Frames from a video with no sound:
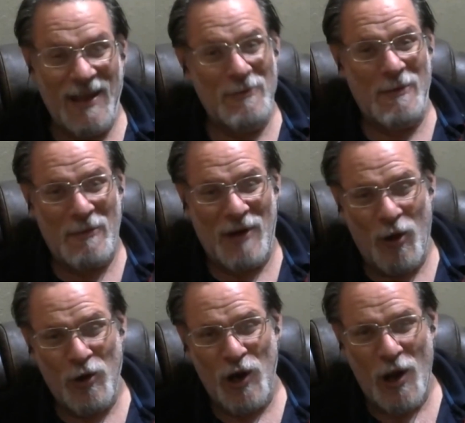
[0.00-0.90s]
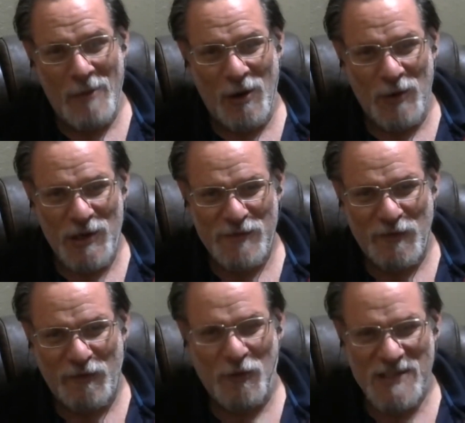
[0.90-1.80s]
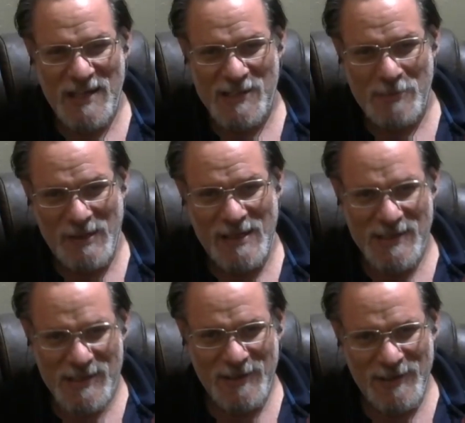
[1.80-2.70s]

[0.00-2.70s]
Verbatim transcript: Remember owning all my words for four cents a piece.